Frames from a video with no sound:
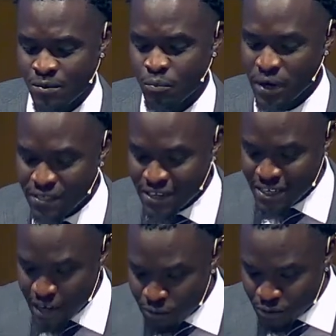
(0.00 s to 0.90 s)
but the
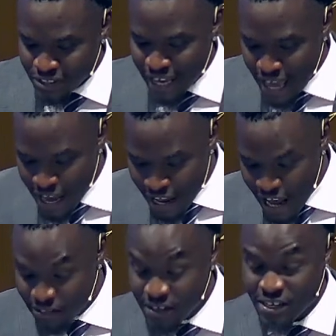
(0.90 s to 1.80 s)
devil's
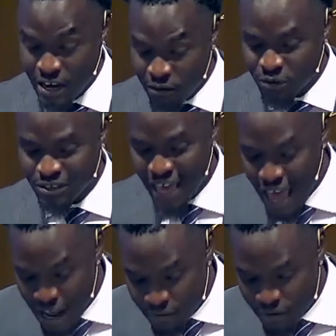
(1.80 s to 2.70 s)

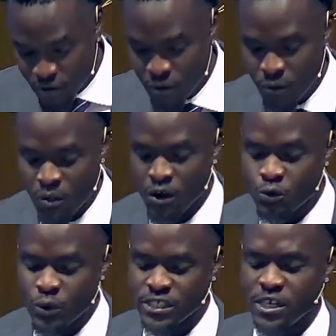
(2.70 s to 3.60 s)
anvil on
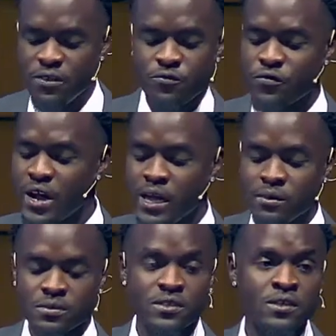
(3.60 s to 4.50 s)
which he
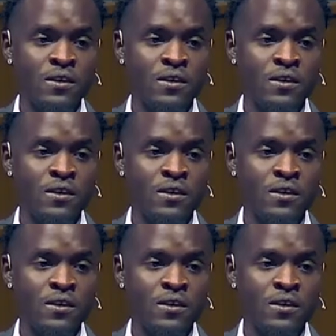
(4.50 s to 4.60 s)
frames